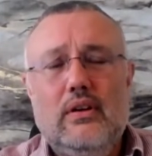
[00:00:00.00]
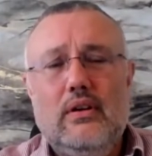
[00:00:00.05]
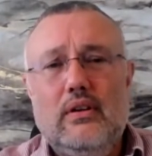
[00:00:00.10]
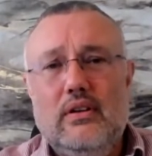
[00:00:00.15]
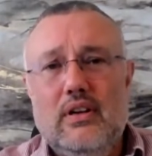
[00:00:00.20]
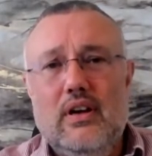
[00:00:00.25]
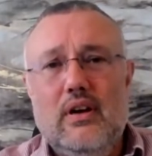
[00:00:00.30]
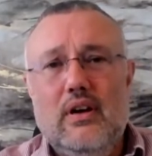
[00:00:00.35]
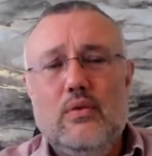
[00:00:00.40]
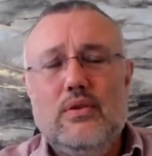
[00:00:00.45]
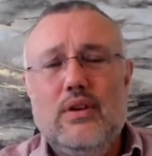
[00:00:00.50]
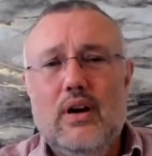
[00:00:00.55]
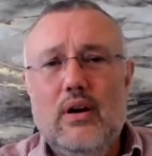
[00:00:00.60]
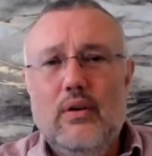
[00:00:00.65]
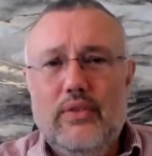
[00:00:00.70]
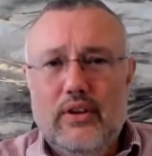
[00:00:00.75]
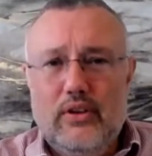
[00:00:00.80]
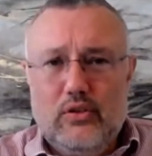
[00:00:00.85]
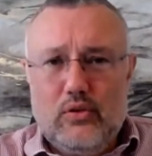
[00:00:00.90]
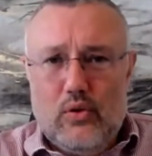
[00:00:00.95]
No, now
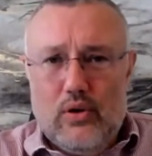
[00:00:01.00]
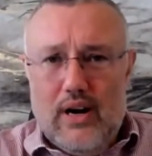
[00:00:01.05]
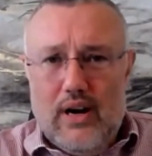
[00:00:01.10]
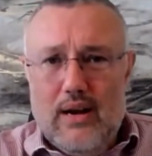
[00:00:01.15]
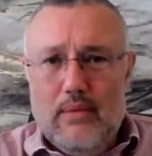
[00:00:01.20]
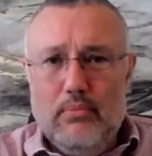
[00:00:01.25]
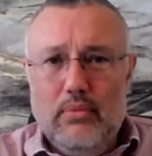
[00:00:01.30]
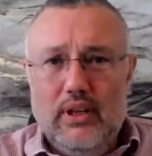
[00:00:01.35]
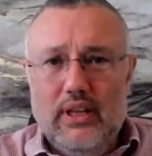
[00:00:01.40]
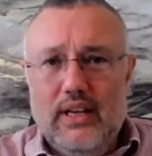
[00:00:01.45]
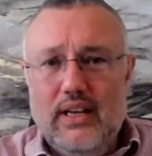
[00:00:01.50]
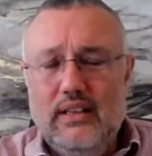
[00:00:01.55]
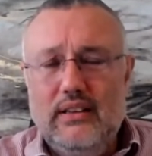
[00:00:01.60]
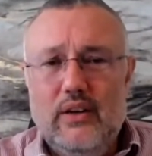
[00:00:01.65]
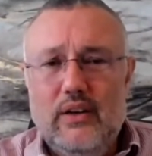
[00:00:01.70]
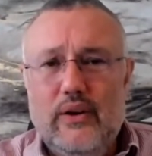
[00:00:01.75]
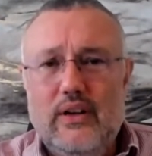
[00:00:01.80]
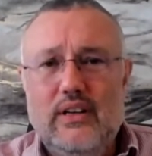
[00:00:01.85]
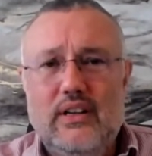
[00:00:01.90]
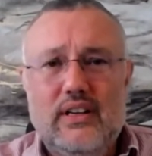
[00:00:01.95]
they're scrambling.
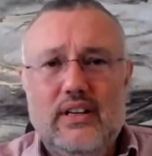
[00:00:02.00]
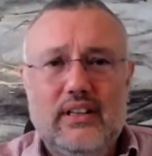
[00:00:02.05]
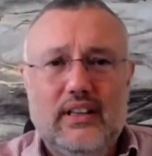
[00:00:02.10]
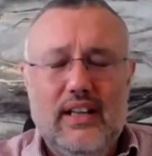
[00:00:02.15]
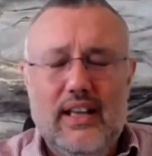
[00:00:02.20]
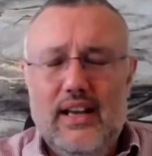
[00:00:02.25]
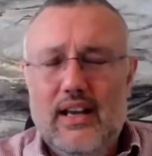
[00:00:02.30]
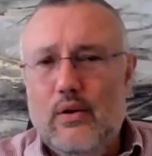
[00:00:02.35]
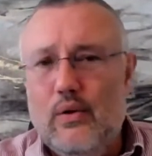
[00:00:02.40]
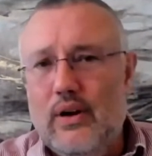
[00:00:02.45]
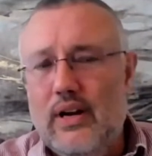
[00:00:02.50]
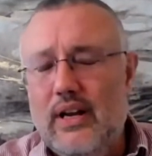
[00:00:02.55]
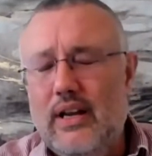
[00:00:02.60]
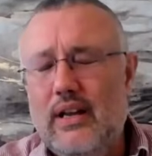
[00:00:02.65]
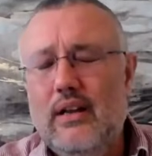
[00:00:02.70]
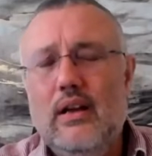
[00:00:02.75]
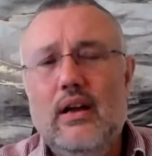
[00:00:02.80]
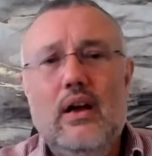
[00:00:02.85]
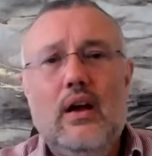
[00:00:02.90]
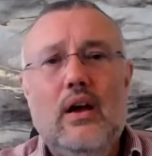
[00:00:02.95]
They're in
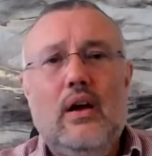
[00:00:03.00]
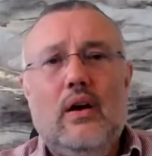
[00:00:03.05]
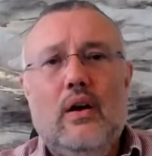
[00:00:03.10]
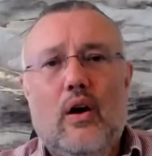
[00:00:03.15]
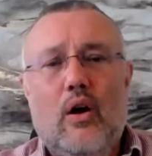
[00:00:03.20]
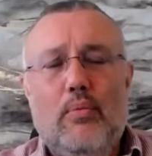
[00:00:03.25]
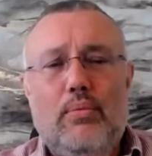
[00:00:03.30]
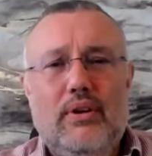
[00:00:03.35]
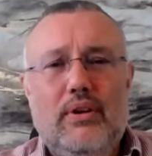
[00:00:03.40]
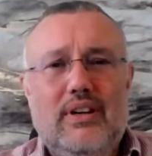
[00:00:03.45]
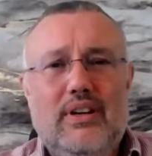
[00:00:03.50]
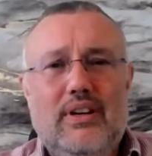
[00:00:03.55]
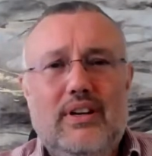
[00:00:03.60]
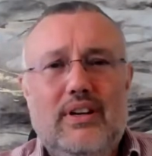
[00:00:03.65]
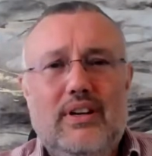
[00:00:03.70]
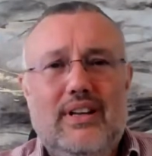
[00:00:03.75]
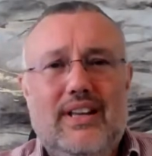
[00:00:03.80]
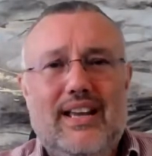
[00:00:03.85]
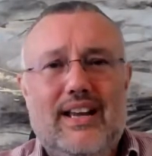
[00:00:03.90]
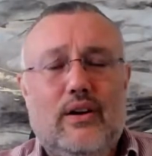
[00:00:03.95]
clearing, hoping to
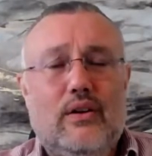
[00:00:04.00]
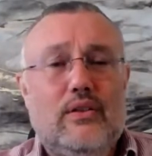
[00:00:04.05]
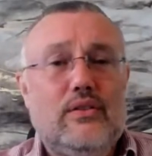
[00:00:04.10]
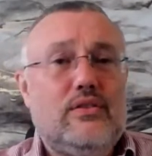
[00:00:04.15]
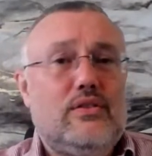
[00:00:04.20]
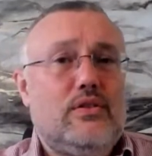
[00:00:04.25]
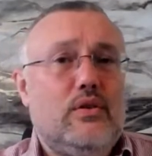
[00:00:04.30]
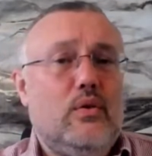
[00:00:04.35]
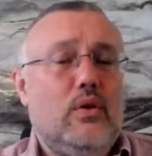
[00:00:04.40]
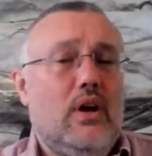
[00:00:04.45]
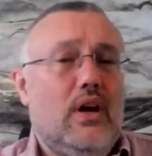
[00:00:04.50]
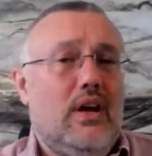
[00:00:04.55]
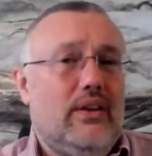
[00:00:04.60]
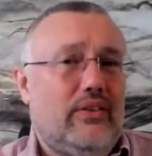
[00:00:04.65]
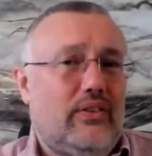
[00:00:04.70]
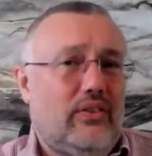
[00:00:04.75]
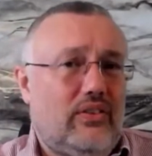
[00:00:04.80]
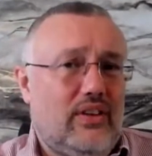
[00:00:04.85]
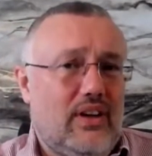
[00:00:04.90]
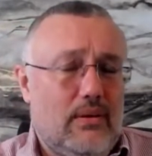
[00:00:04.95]
get onto
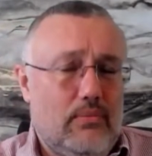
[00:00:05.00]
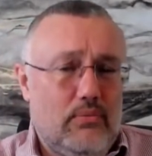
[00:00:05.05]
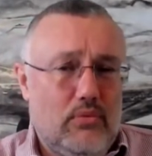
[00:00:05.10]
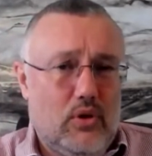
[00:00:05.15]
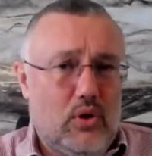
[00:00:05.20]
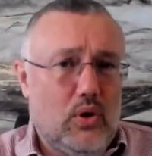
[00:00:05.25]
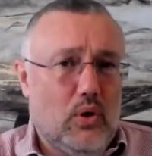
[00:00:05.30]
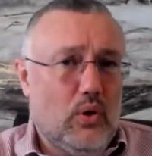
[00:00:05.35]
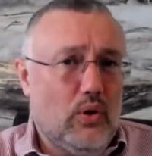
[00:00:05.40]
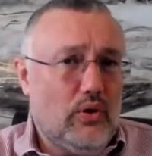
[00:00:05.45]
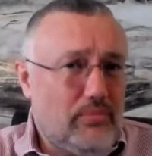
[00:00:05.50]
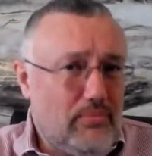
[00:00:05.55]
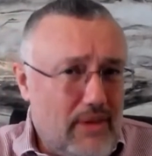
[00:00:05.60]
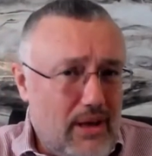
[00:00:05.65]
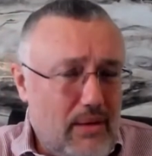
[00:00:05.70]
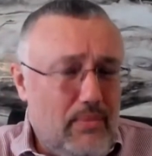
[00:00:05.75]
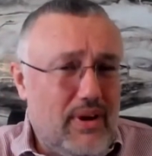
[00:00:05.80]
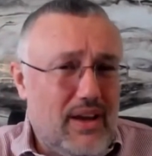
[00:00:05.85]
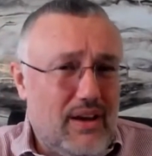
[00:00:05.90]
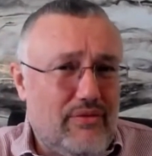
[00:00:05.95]
some course,
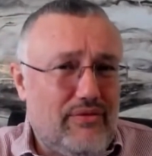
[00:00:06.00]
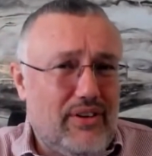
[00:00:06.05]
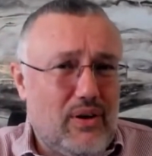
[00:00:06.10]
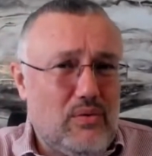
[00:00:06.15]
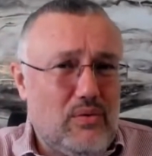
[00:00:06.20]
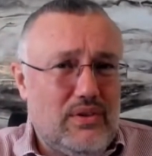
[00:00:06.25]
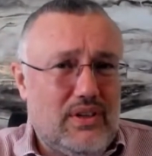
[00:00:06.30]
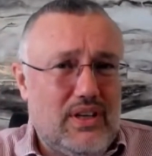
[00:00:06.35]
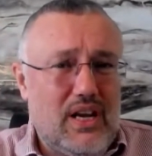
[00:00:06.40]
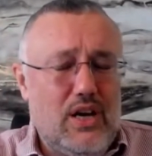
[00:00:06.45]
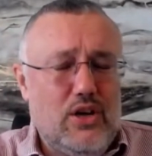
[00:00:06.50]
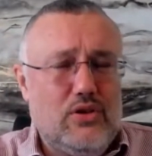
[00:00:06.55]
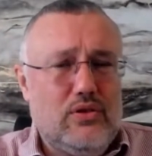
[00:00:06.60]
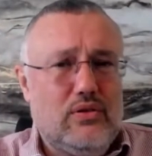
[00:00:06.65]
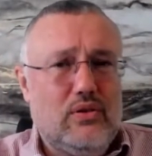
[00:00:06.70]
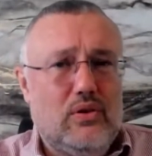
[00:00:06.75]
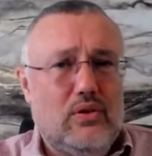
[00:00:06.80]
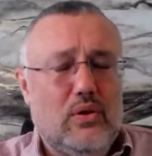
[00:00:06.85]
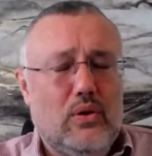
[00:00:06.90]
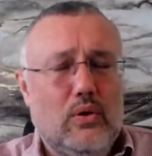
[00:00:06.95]
maybe a foundation
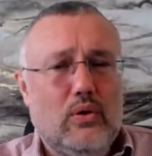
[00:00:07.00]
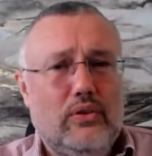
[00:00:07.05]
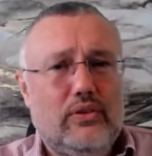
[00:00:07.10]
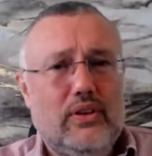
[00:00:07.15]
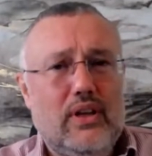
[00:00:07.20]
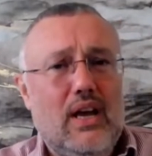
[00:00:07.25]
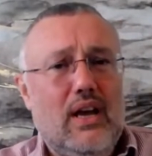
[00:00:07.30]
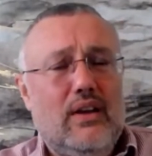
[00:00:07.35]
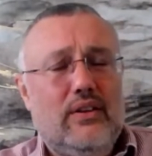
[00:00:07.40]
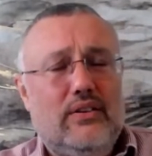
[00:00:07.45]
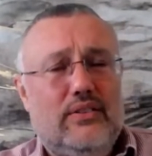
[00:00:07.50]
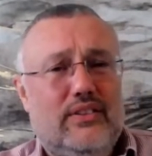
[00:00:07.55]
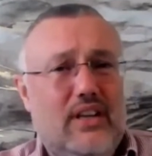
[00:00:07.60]
course, so